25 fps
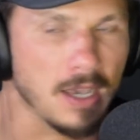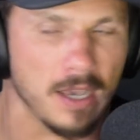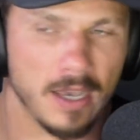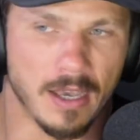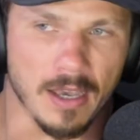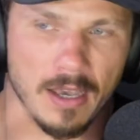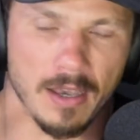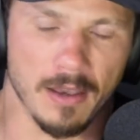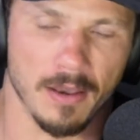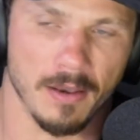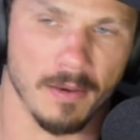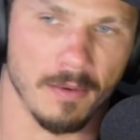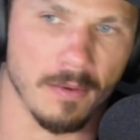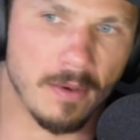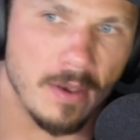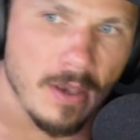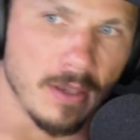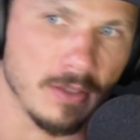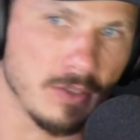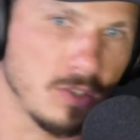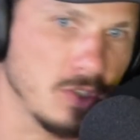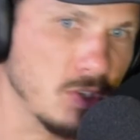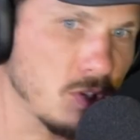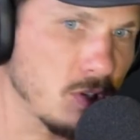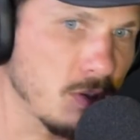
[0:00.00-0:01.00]
uh,
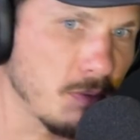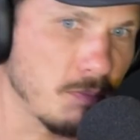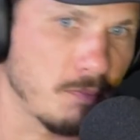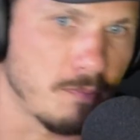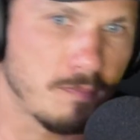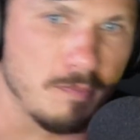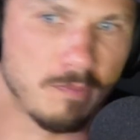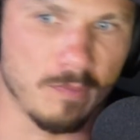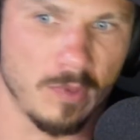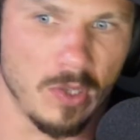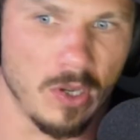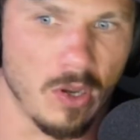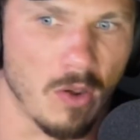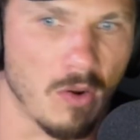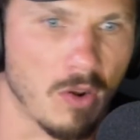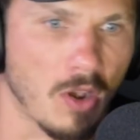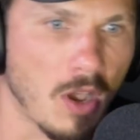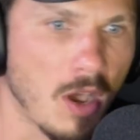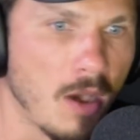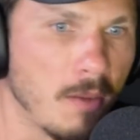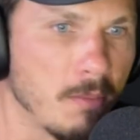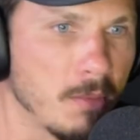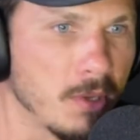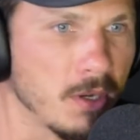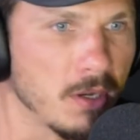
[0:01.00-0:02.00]
uh just a, uh, you know
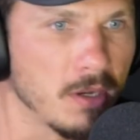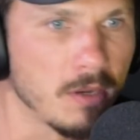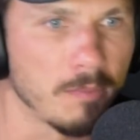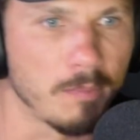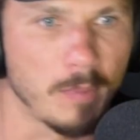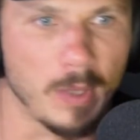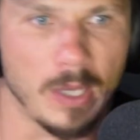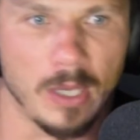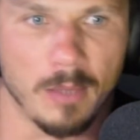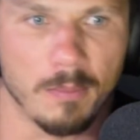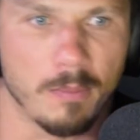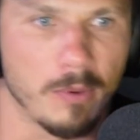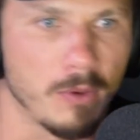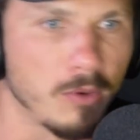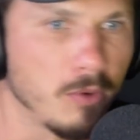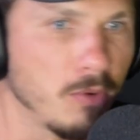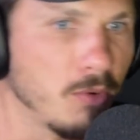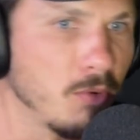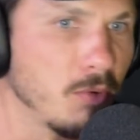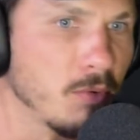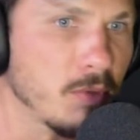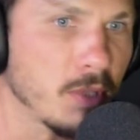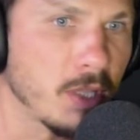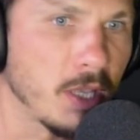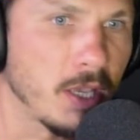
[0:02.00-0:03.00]
common
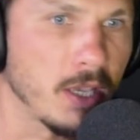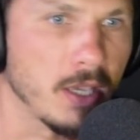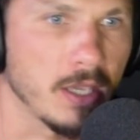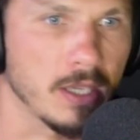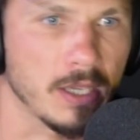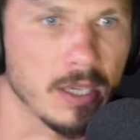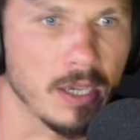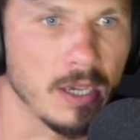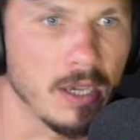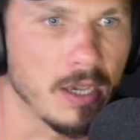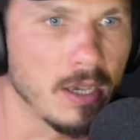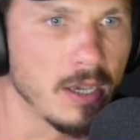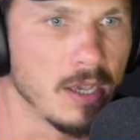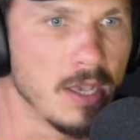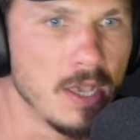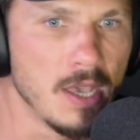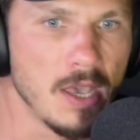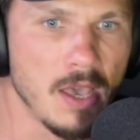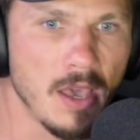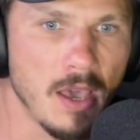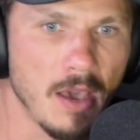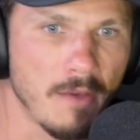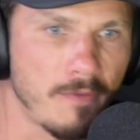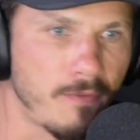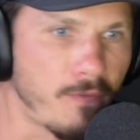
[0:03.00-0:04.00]
people like
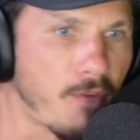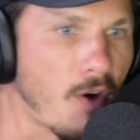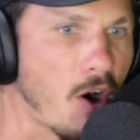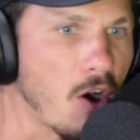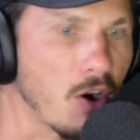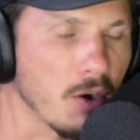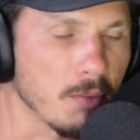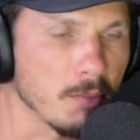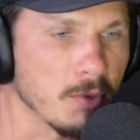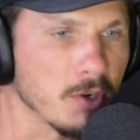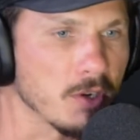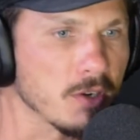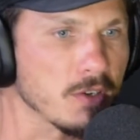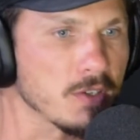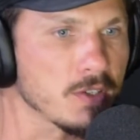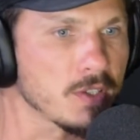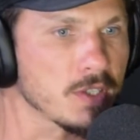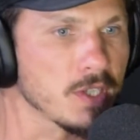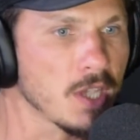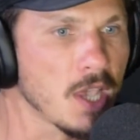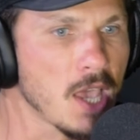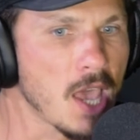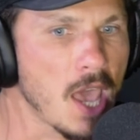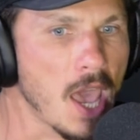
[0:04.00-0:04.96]
farmers,